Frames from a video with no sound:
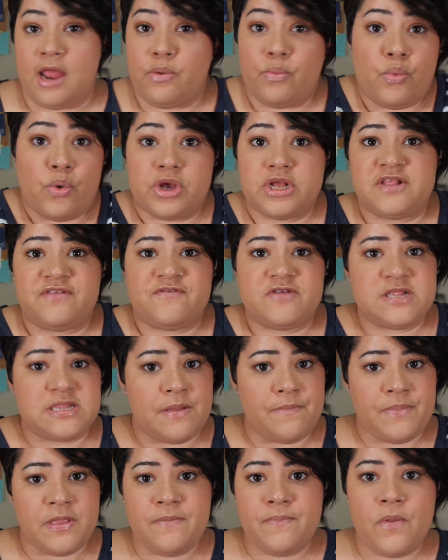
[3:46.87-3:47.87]
It works for
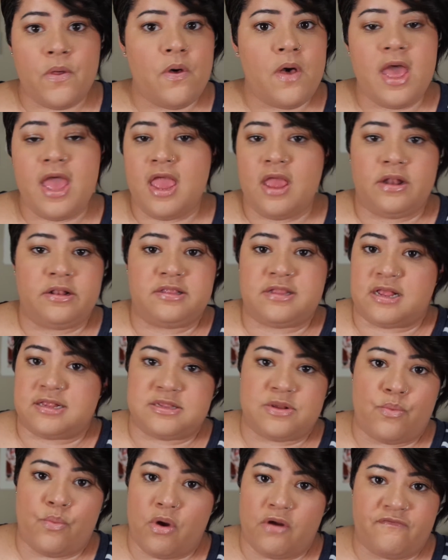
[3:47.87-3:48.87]
some people, it
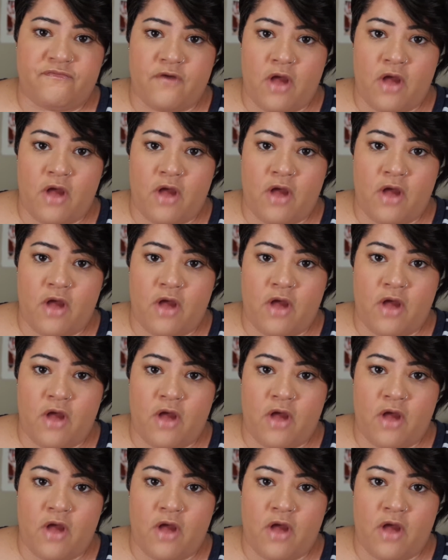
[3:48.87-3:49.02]
doesn't work